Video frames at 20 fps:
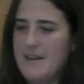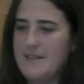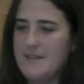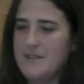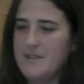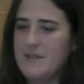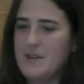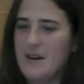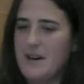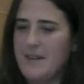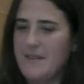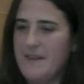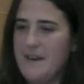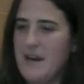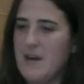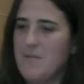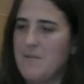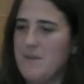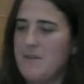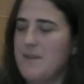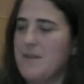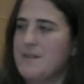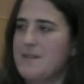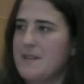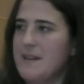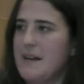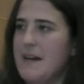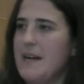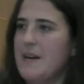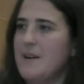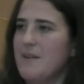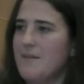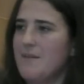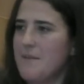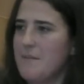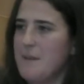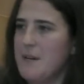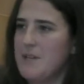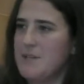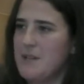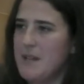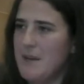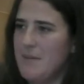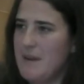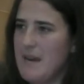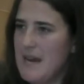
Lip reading: starting there with the LIDAR information that we